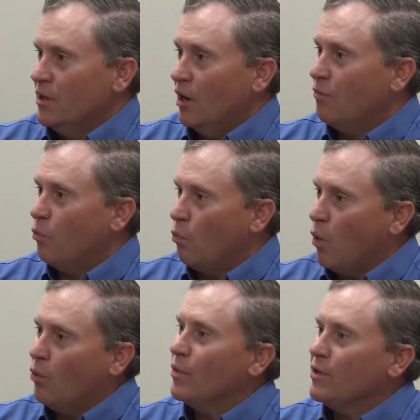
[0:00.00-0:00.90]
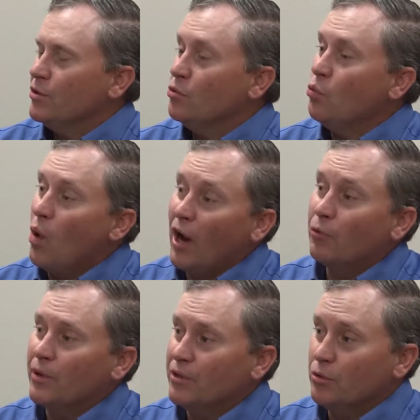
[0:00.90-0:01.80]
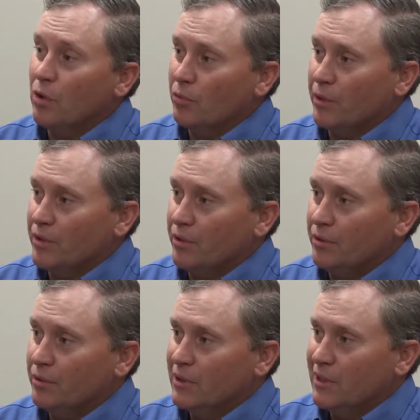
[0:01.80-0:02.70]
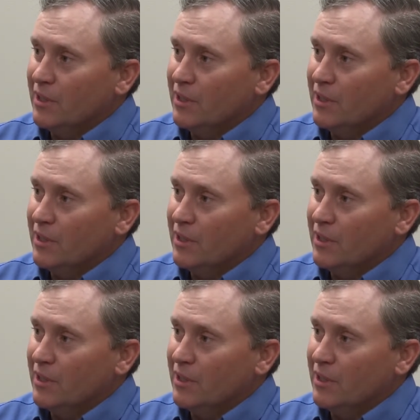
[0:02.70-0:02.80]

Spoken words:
of what we do, why we do what we do.